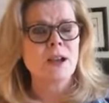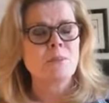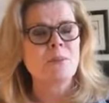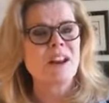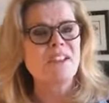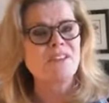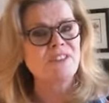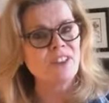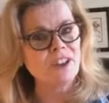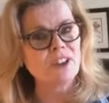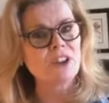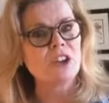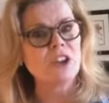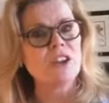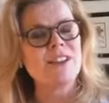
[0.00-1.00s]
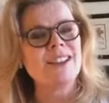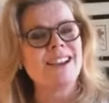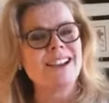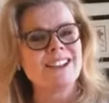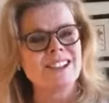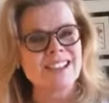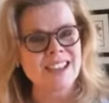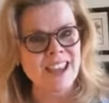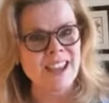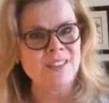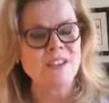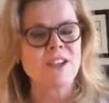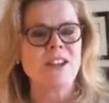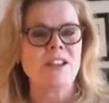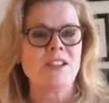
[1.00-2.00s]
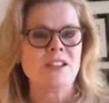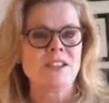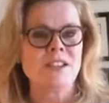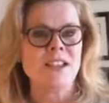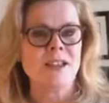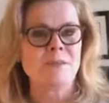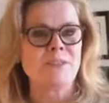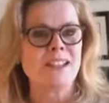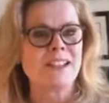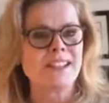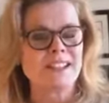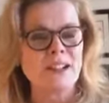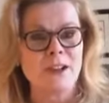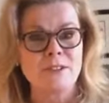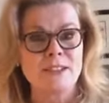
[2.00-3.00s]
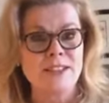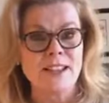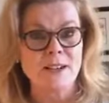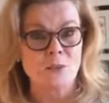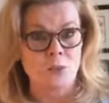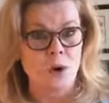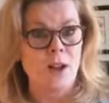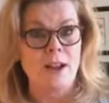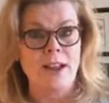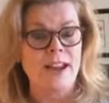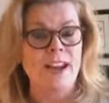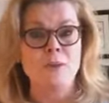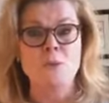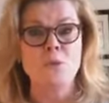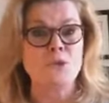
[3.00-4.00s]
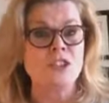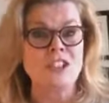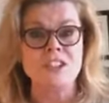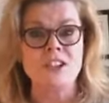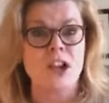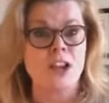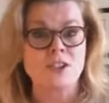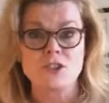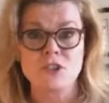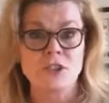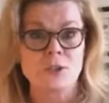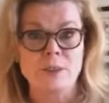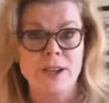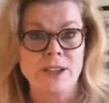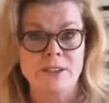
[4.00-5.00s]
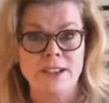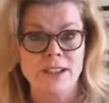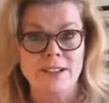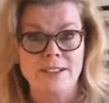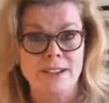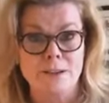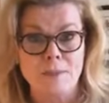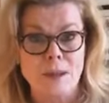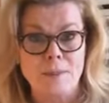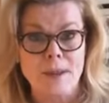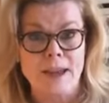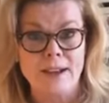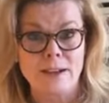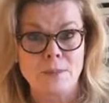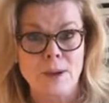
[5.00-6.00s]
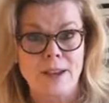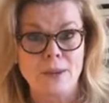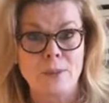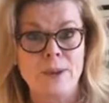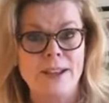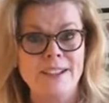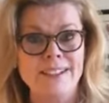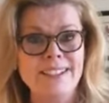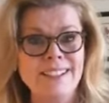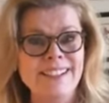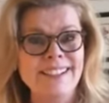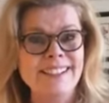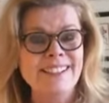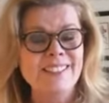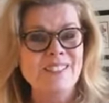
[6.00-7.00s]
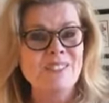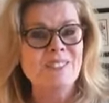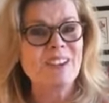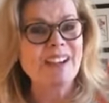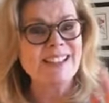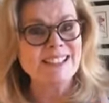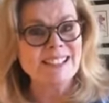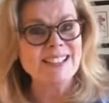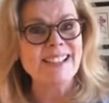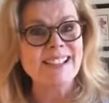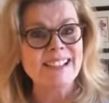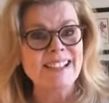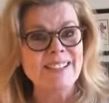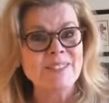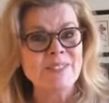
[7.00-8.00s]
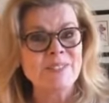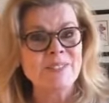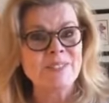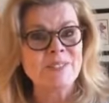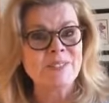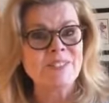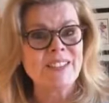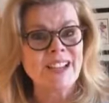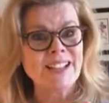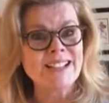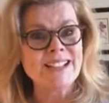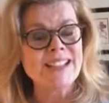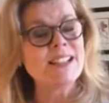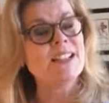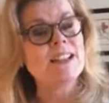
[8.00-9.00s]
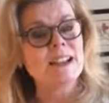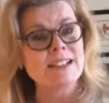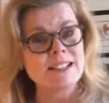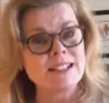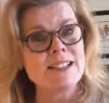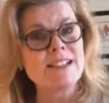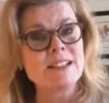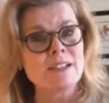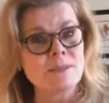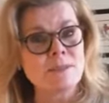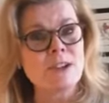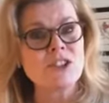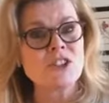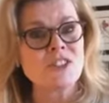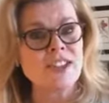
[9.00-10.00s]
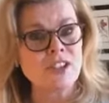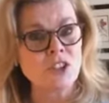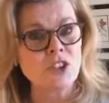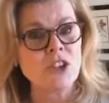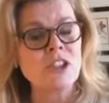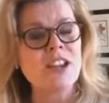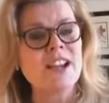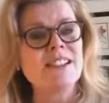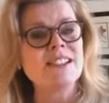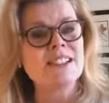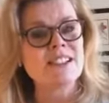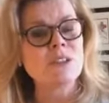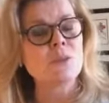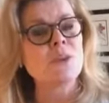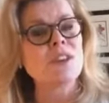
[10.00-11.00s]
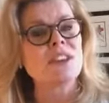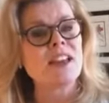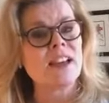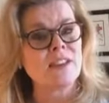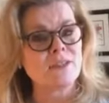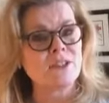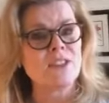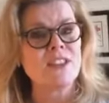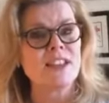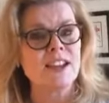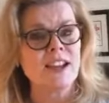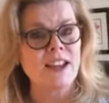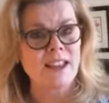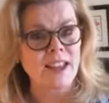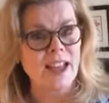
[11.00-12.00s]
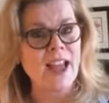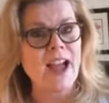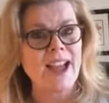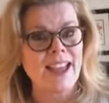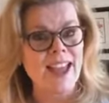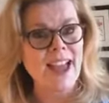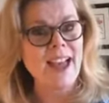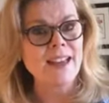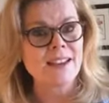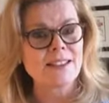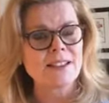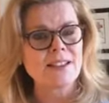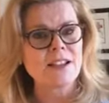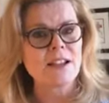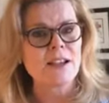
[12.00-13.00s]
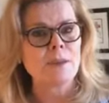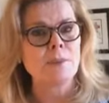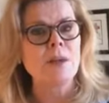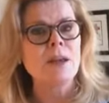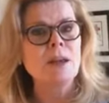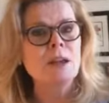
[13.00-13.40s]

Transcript: But I felt good that I gave it an attempt. I, I said it once, and I did not turn around to get it on my back, by the way. But I did it. I did it. I did it as much as I could. I did it with the effort that I, I had at the time.